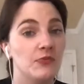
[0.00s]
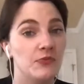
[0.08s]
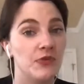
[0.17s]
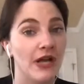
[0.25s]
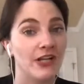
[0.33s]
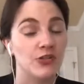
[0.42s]

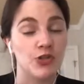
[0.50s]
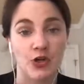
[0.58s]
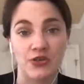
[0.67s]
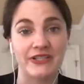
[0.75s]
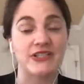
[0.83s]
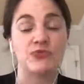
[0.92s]
uh,
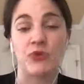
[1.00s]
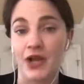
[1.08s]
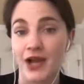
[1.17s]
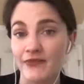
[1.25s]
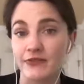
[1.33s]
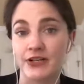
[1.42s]
journalists were
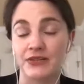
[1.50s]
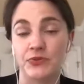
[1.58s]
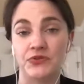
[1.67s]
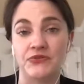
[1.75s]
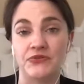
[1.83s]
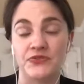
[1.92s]
covering
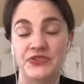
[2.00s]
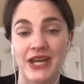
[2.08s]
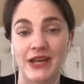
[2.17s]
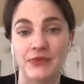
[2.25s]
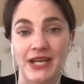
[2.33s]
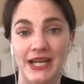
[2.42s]
both of those
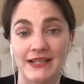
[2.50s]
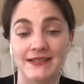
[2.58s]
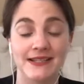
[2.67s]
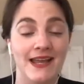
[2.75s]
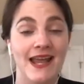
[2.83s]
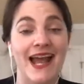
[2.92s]
campaigns.